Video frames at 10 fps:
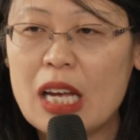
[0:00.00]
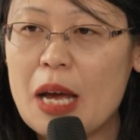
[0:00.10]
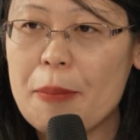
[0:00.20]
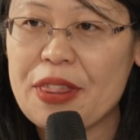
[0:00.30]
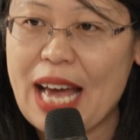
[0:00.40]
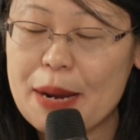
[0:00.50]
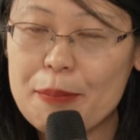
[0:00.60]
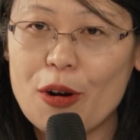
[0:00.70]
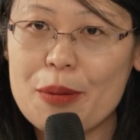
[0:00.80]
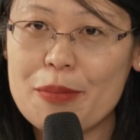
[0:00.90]
but that
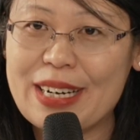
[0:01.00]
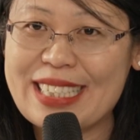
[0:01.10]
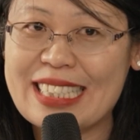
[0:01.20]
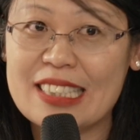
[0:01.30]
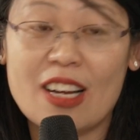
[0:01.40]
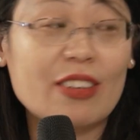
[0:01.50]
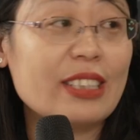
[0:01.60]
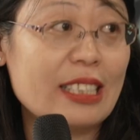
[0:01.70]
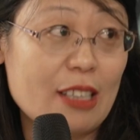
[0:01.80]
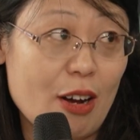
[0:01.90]
polymer is not
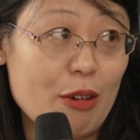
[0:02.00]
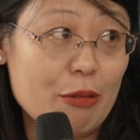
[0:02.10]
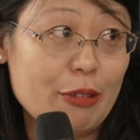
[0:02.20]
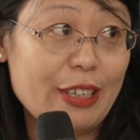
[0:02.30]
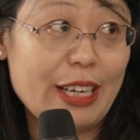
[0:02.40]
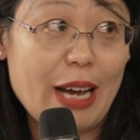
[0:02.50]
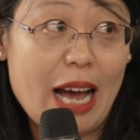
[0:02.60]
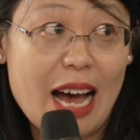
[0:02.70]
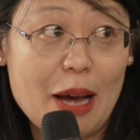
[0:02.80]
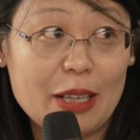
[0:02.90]
dissolved,
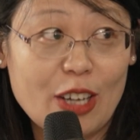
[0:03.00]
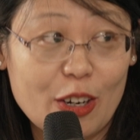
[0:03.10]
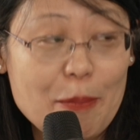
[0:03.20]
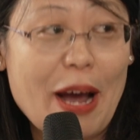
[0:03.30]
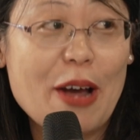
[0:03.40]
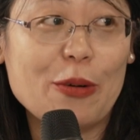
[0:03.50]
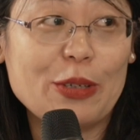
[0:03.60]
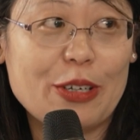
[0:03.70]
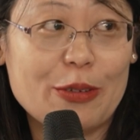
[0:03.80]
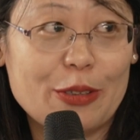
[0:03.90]
not
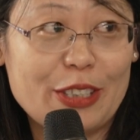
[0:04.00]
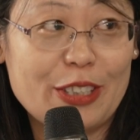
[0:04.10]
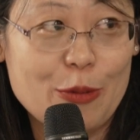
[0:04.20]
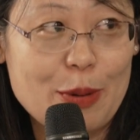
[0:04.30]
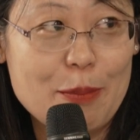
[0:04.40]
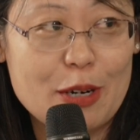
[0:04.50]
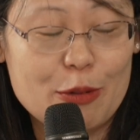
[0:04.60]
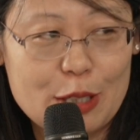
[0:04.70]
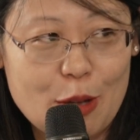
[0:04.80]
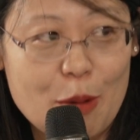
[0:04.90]

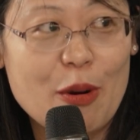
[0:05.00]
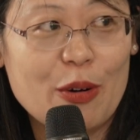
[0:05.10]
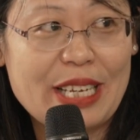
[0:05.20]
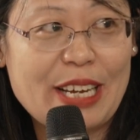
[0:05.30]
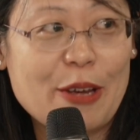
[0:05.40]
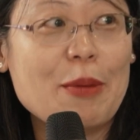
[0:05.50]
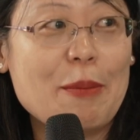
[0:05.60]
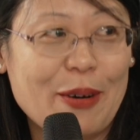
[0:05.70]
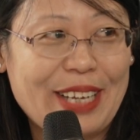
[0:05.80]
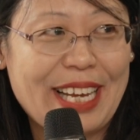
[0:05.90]
bioresorbable in human
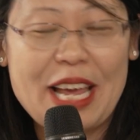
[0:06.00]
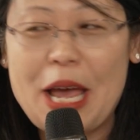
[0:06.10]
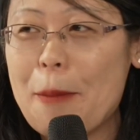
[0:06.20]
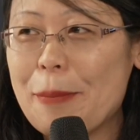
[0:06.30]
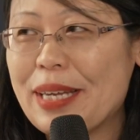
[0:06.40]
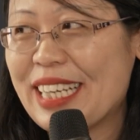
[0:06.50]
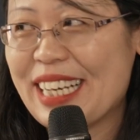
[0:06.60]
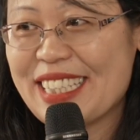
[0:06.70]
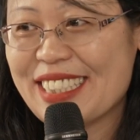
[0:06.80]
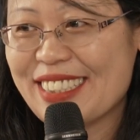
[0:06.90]
body, meaning
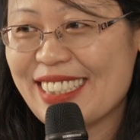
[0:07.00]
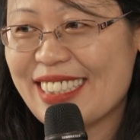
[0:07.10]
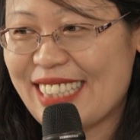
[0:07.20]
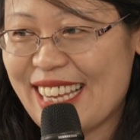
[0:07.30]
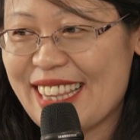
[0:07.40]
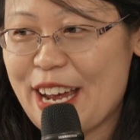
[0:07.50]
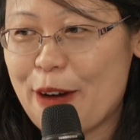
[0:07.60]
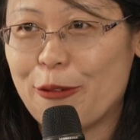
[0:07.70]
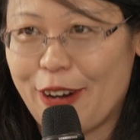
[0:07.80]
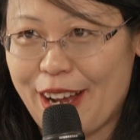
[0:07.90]
it's gonna stay there
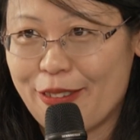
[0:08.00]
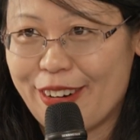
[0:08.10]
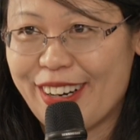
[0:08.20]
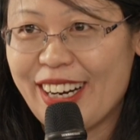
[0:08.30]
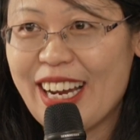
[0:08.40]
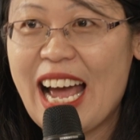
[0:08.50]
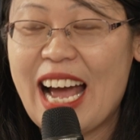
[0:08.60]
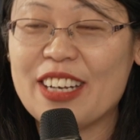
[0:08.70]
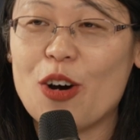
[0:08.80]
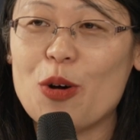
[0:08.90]
forever.
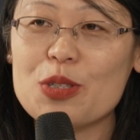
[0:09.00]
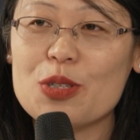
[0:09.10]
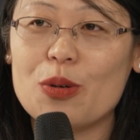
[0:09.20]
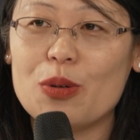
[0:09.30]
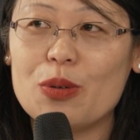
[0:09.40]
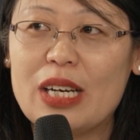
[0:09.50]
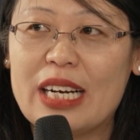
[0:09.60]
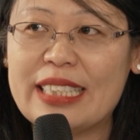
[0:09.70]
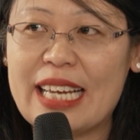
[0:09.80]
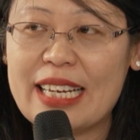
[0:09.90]
And also
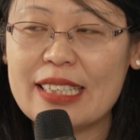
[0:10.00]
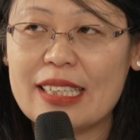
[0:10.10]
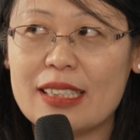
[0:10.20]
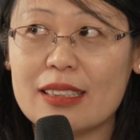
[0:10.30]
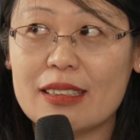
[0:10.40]
another